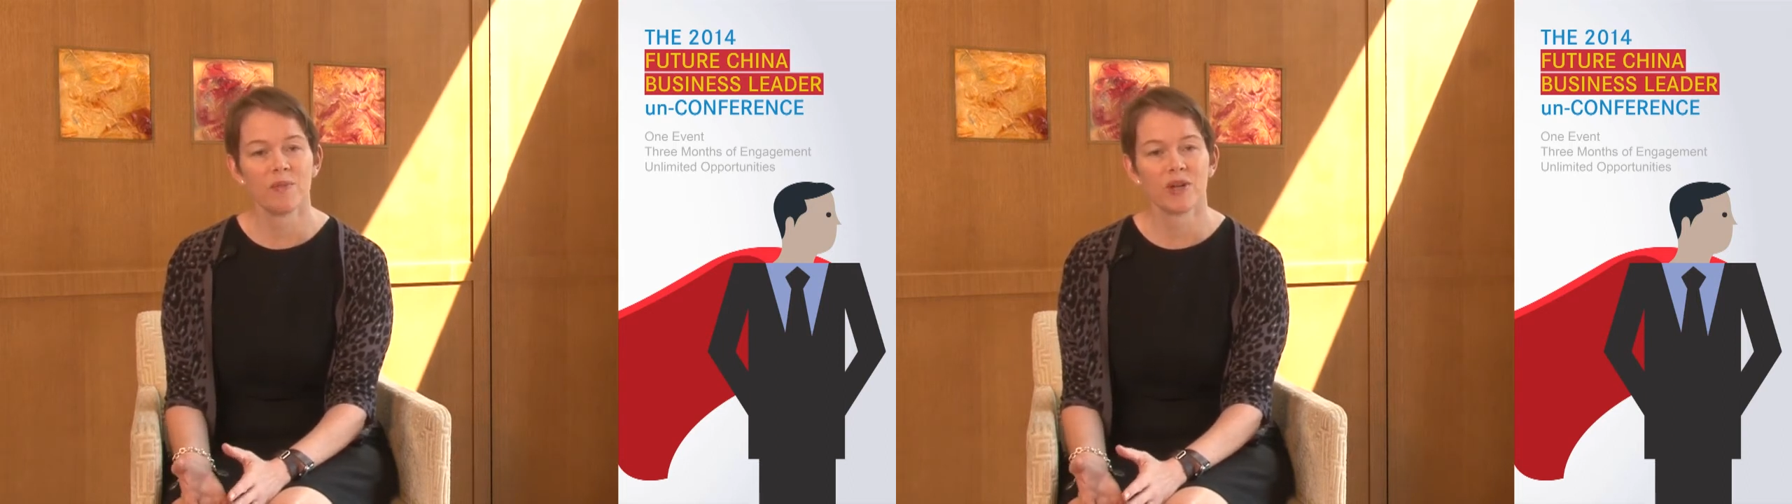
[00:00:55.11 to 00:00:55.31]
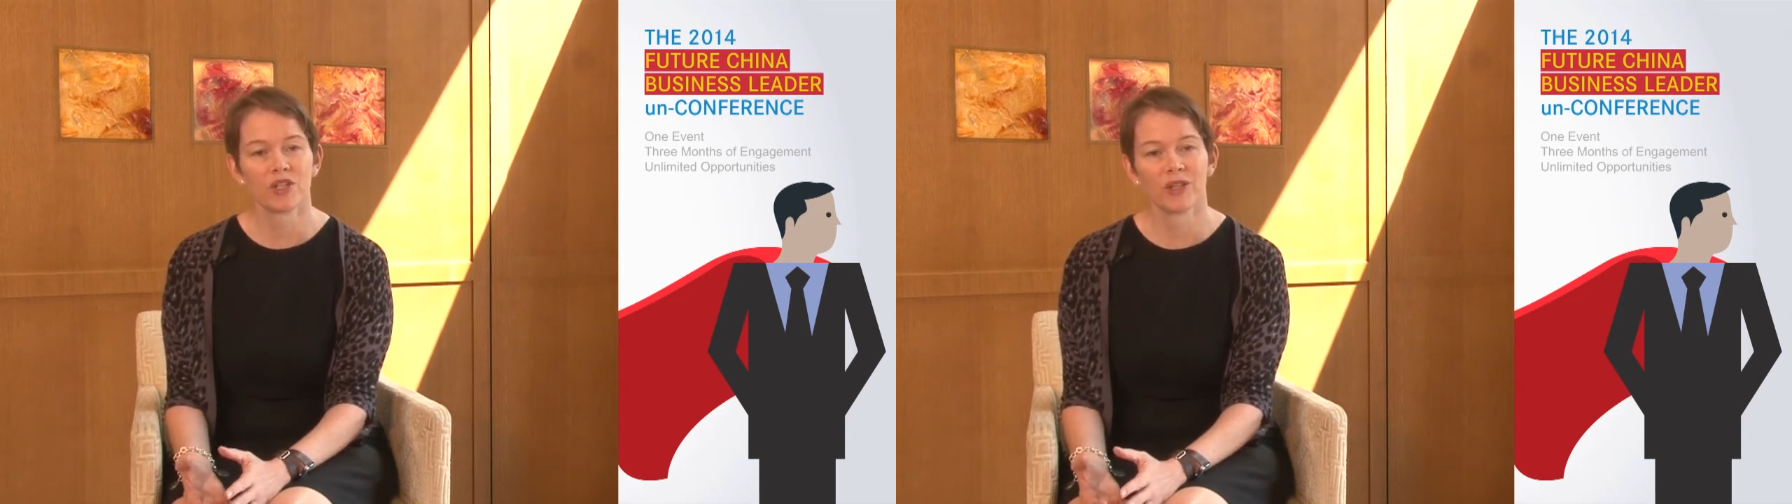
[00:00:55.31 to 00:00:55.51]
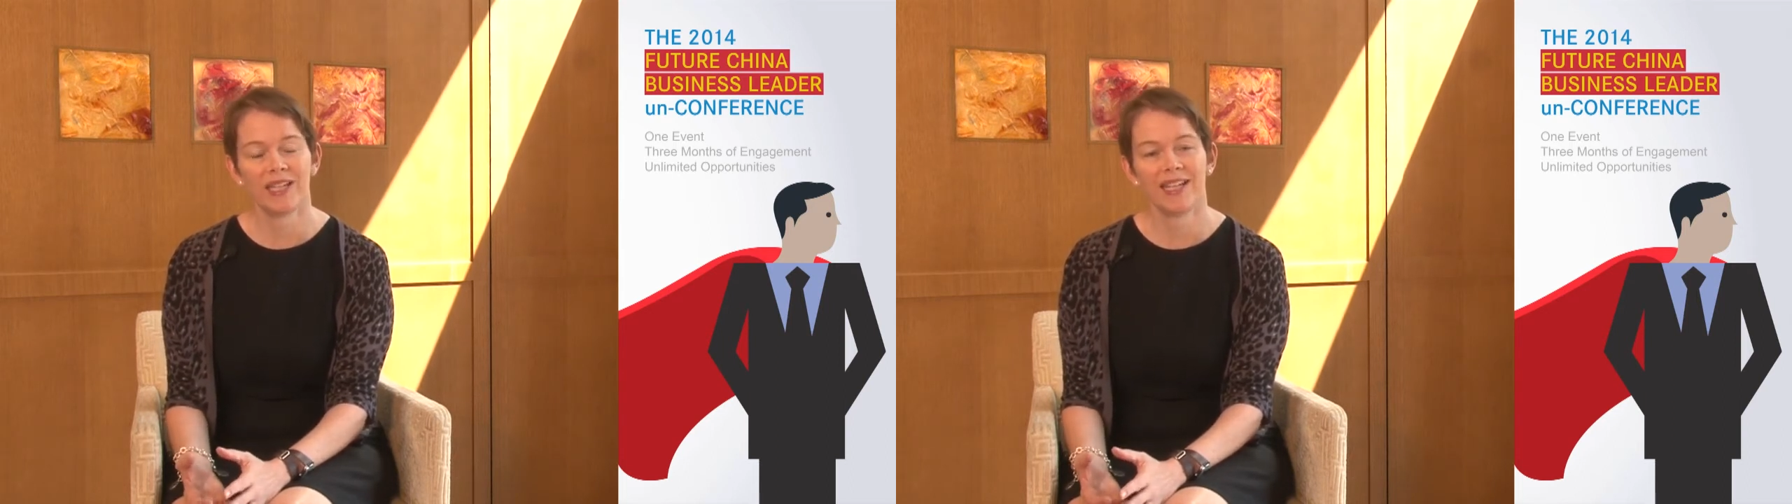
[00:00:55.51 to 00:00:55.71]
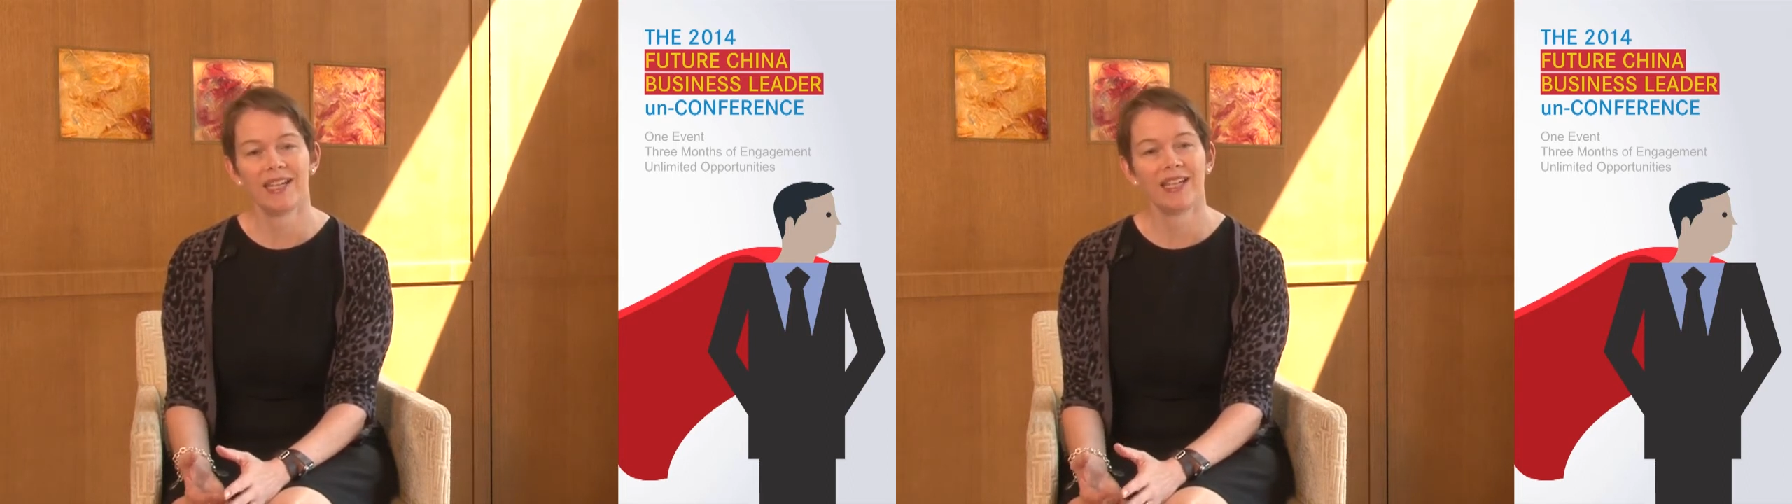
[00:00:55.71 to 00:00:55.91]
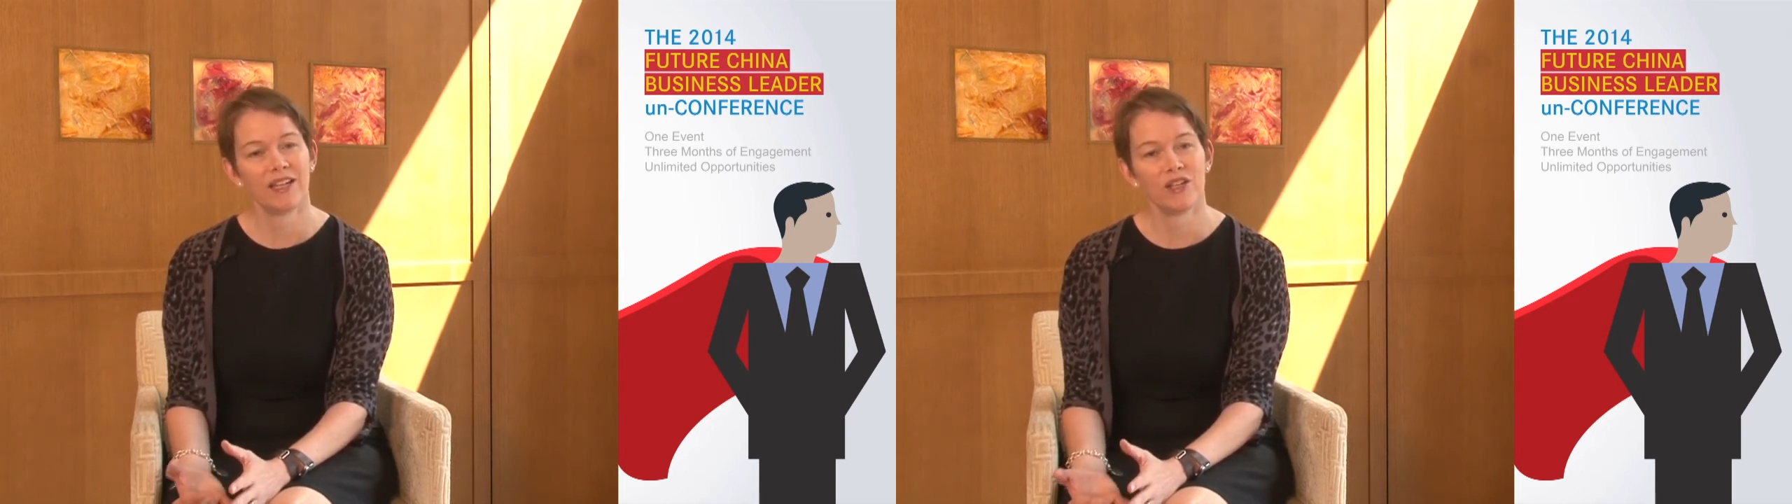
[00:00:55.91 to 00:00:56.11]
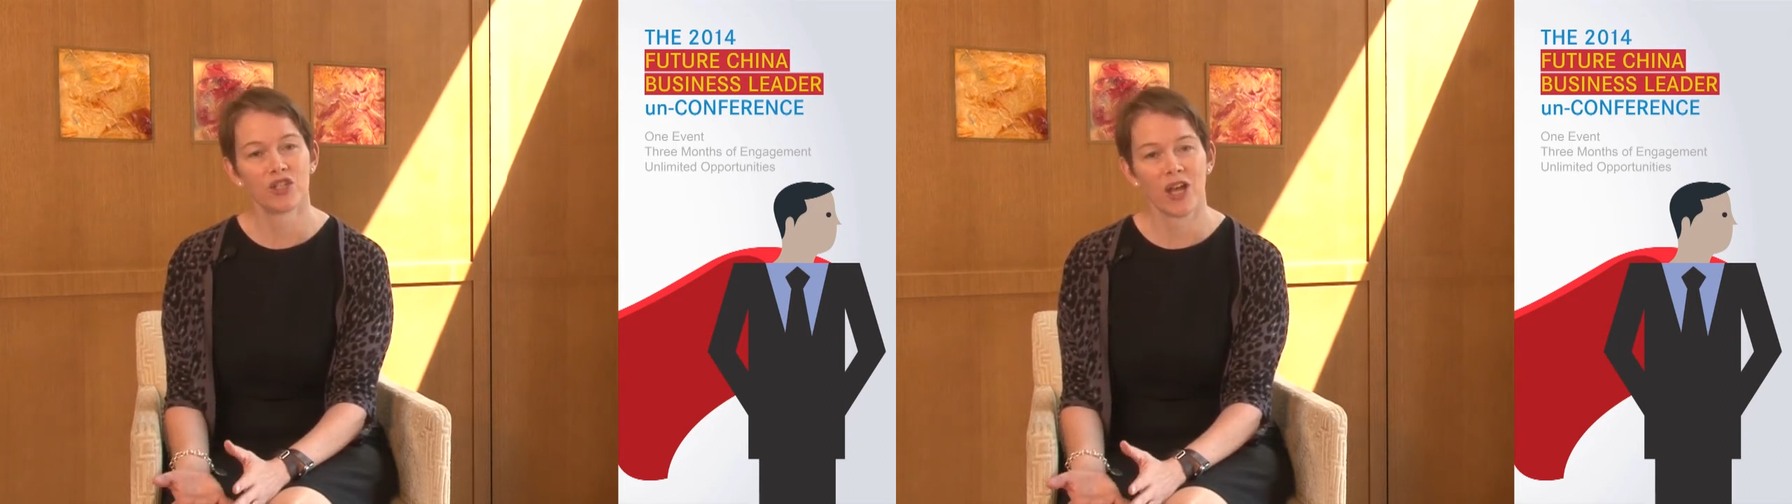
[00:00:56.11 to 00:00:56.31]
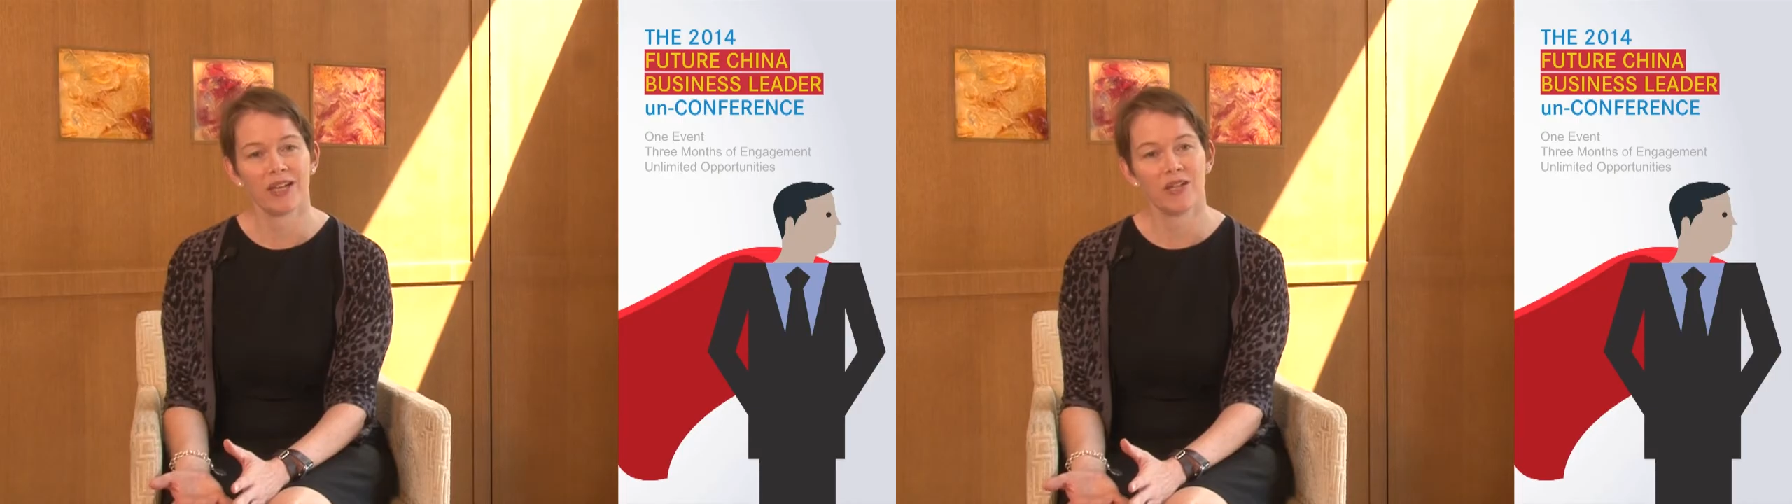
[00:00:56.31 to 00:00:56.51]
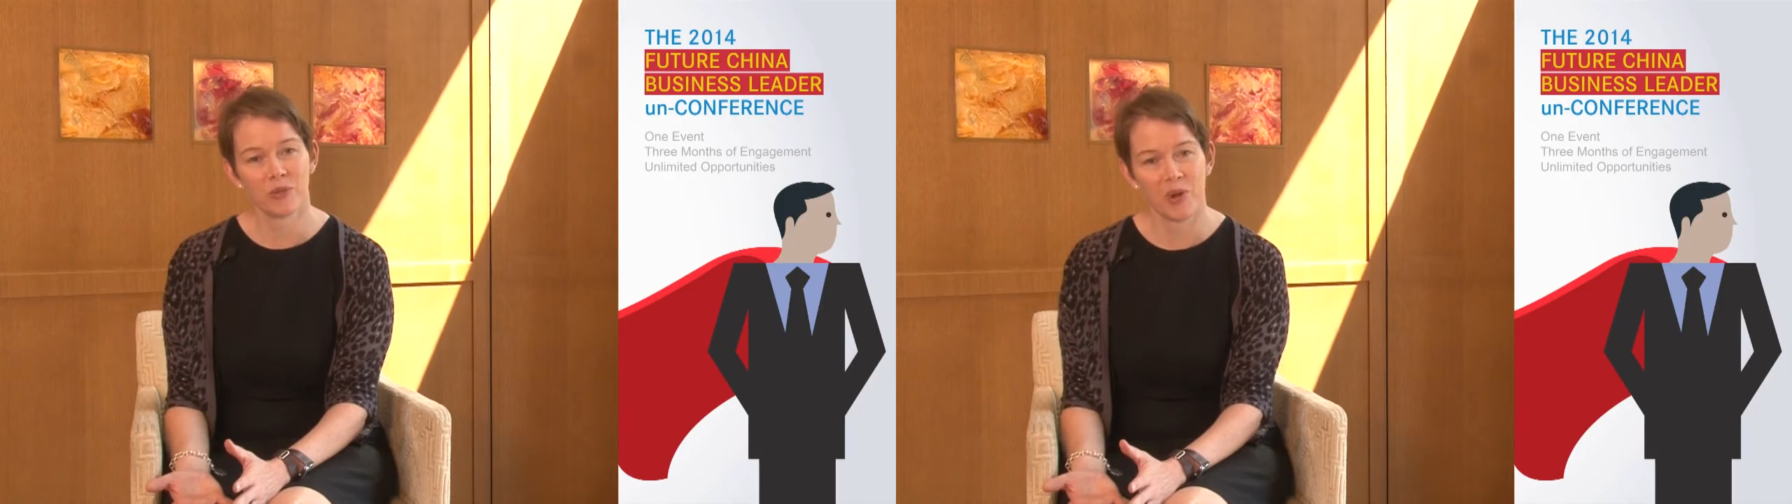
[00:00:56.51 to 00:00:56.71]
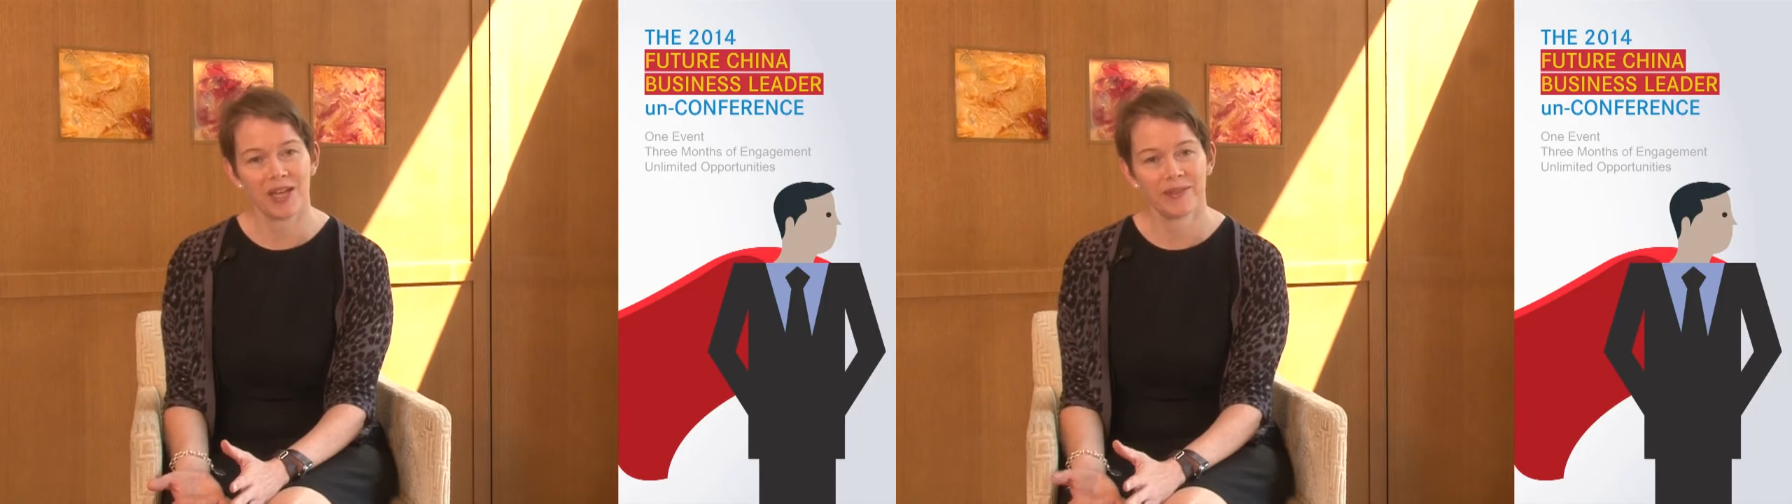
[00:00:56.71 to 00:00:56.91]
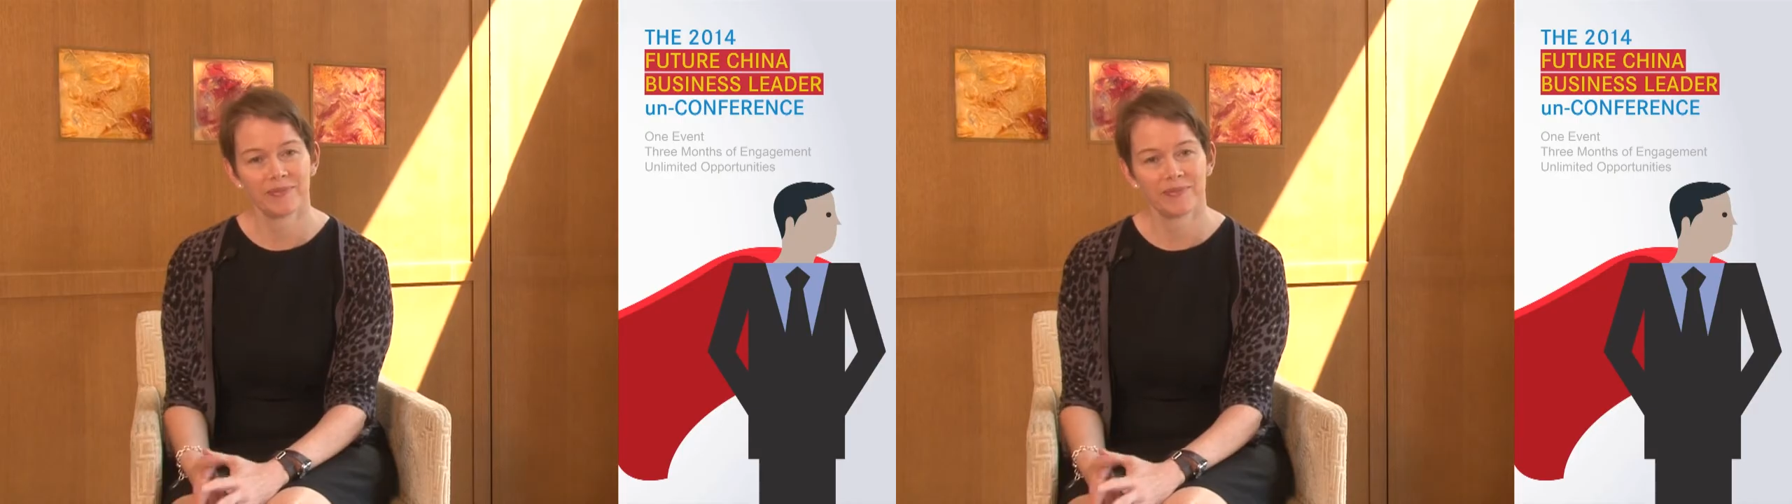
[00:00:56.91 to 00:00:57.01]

much leading in a Chinese way.